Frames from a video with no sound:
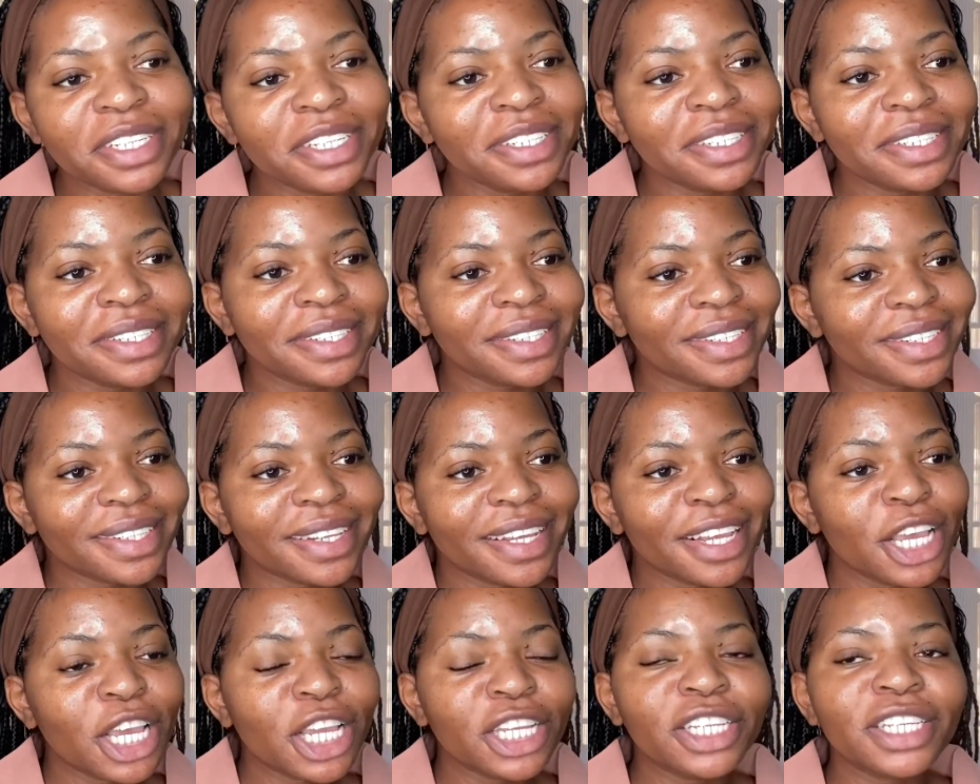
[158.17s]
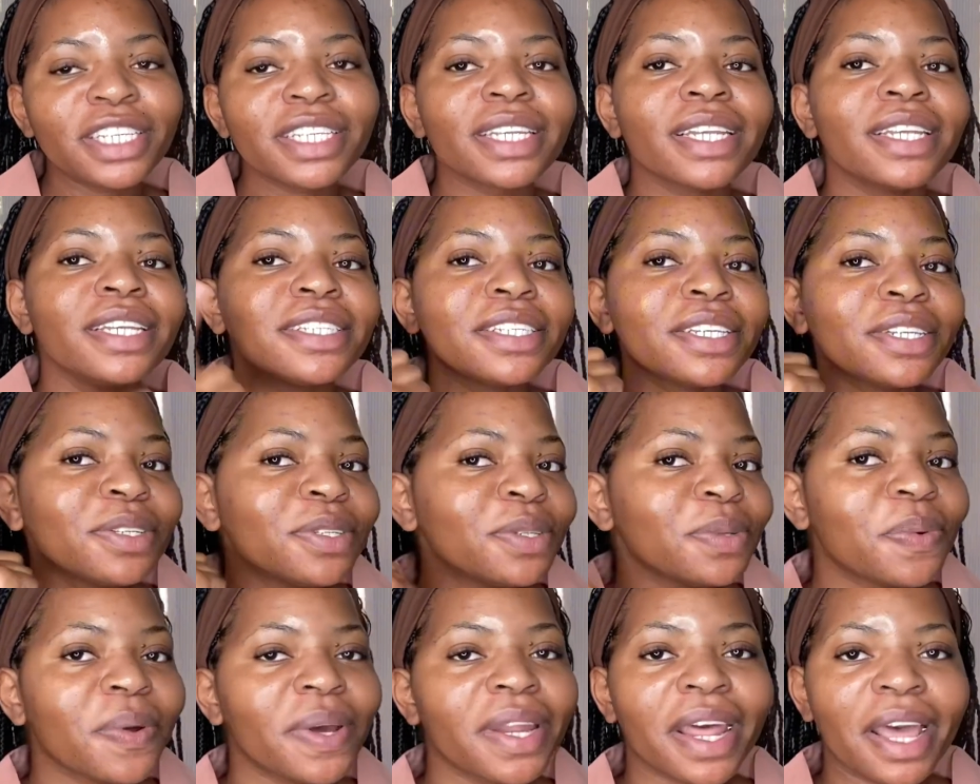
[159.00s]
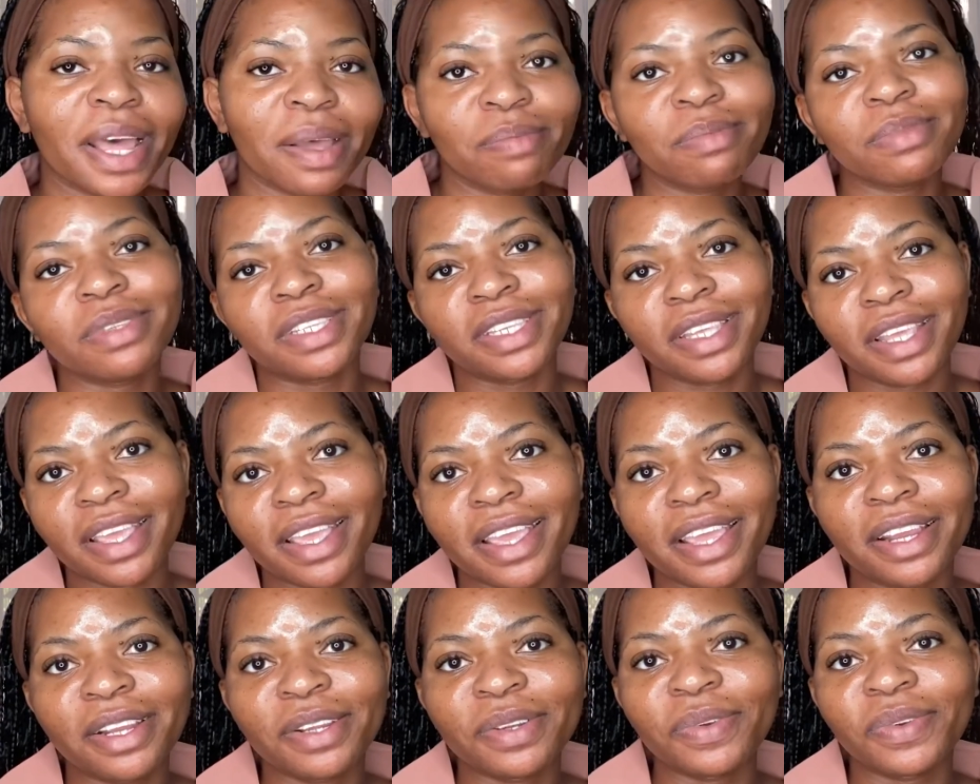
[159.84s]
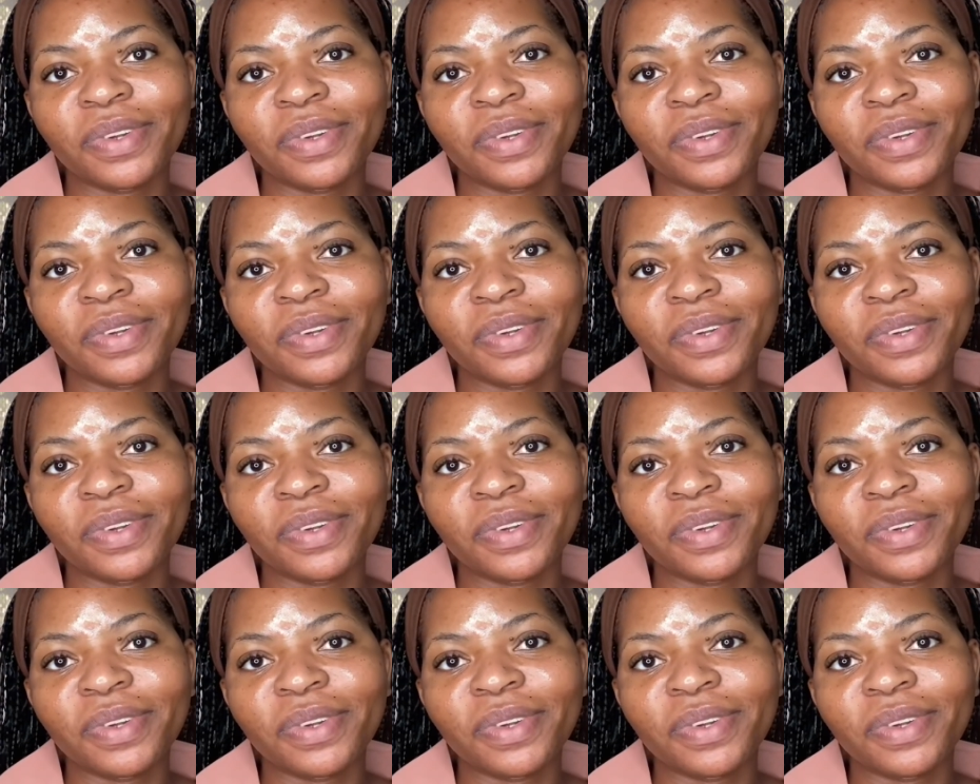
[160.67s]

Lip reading: just listen to what I'm saying.